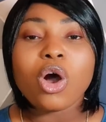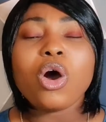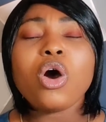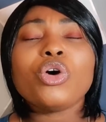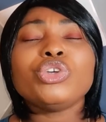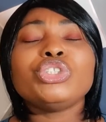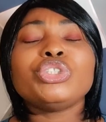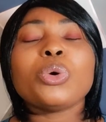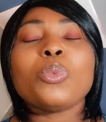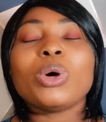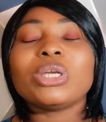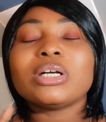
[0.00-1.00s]
Oh, you
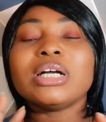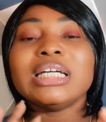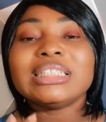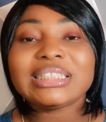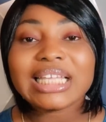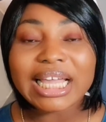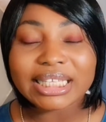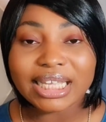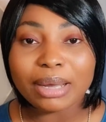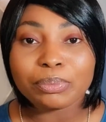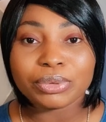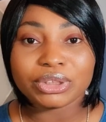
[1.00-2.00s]
don't want to take
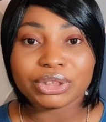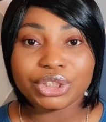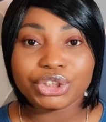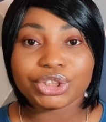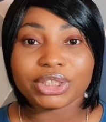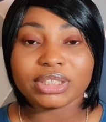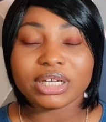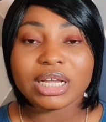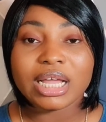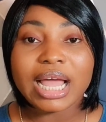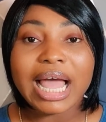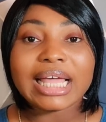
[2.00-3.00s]
that position
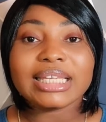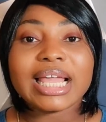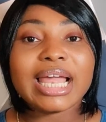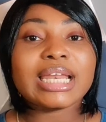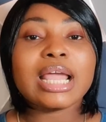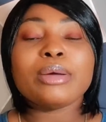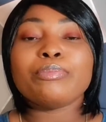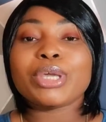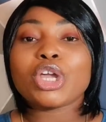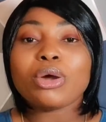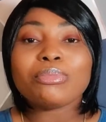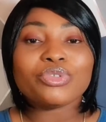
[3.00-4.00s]
and then
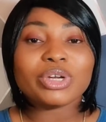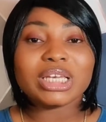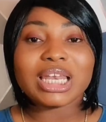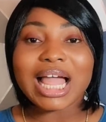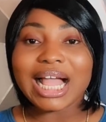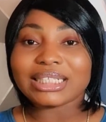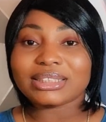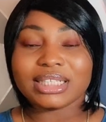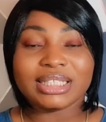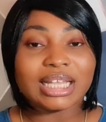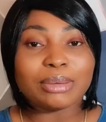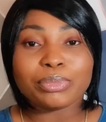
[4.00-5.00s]
become relaxed
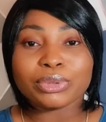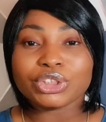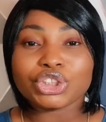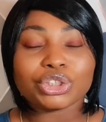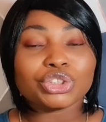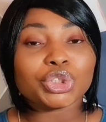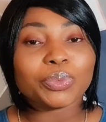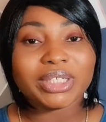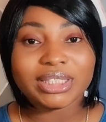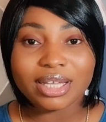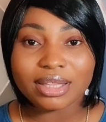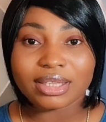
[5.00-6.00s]
in that position
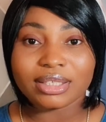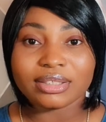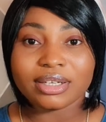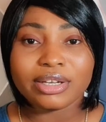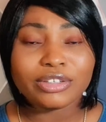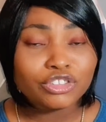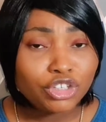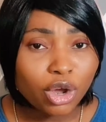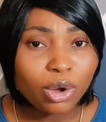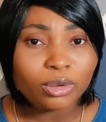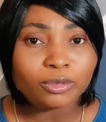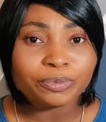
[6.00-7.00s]
doing nothing.
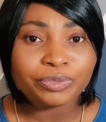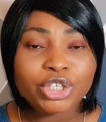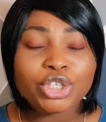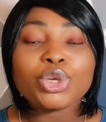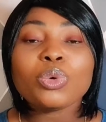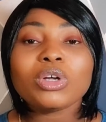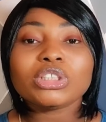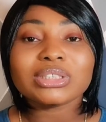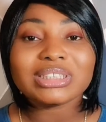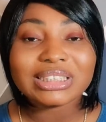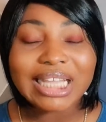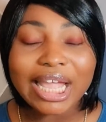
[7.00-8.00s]
No, you want to
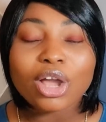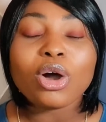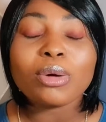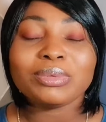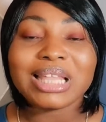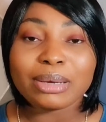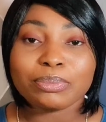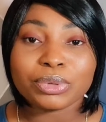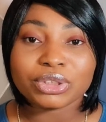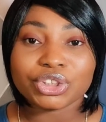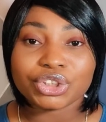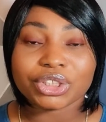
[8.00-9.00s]
take up that
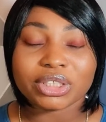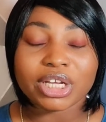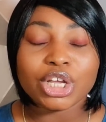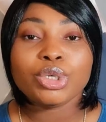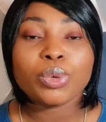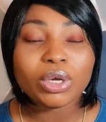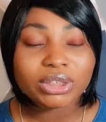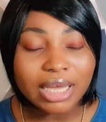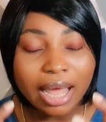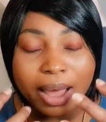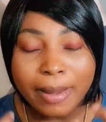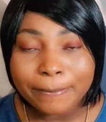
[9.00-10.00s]
position. You want
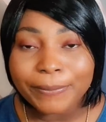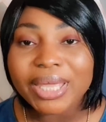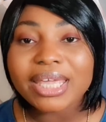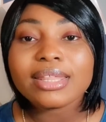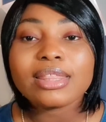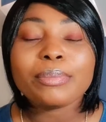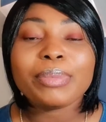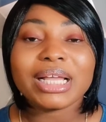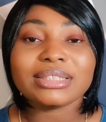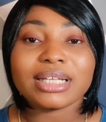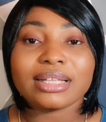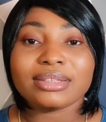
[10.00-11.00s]
to be the
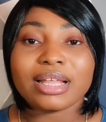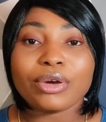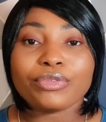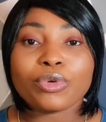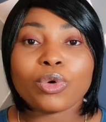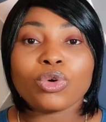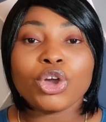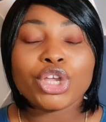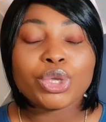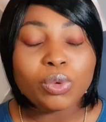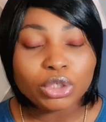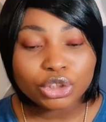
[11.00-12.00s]
best at that role.
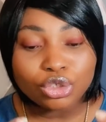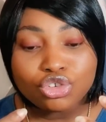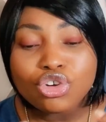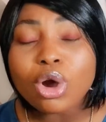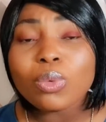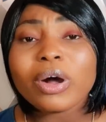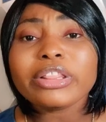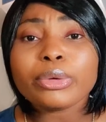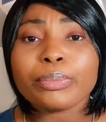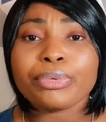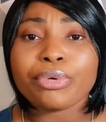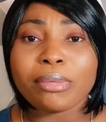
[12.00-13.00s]
You want to know what the
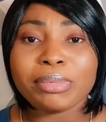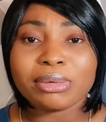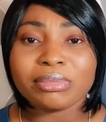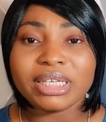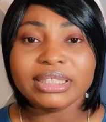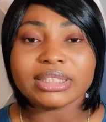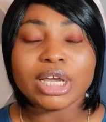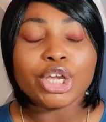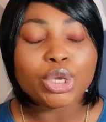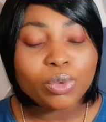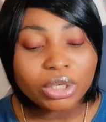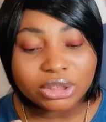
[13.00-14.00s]
problem is.
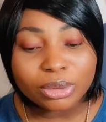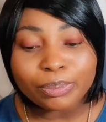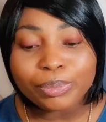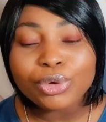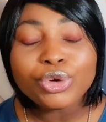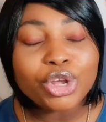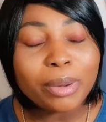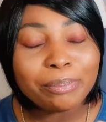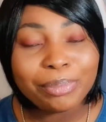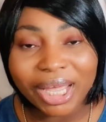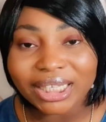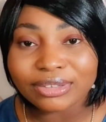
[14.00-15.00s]
You want to put your
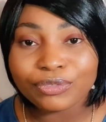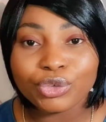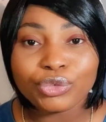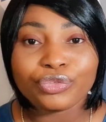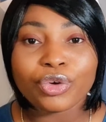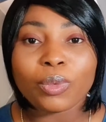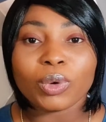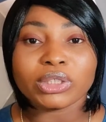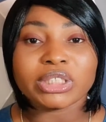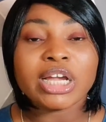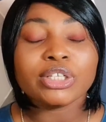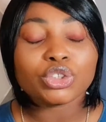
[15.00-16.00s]
best foot
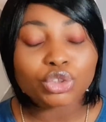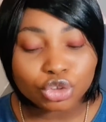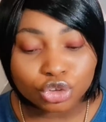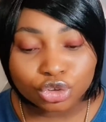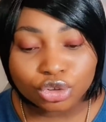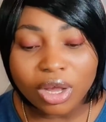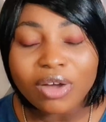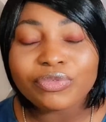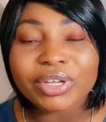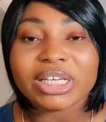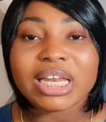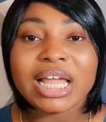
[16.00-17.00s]
forward to
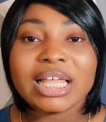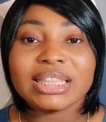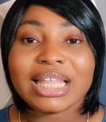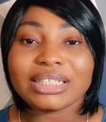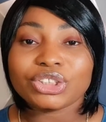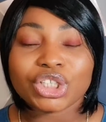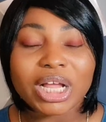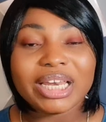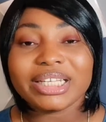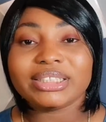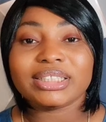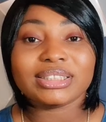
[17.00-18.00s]
solving that
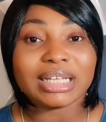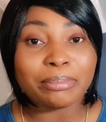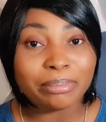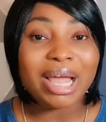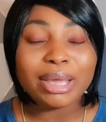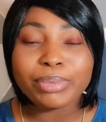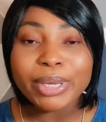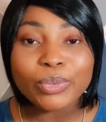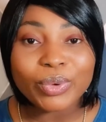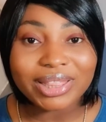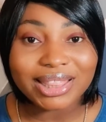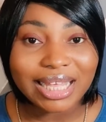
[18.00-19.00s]
challenges that might be
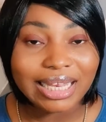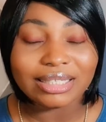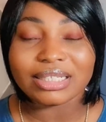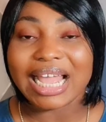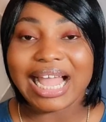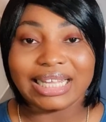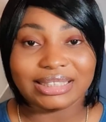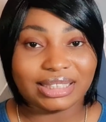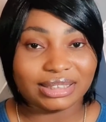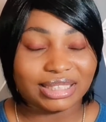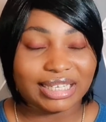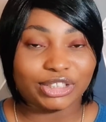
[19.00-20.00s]
within the
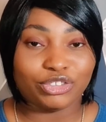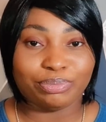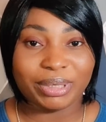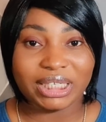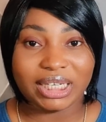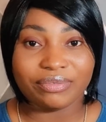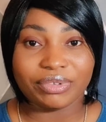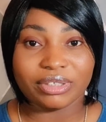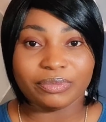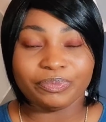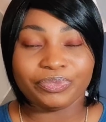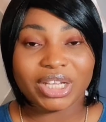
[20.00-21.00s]
access that you've been given.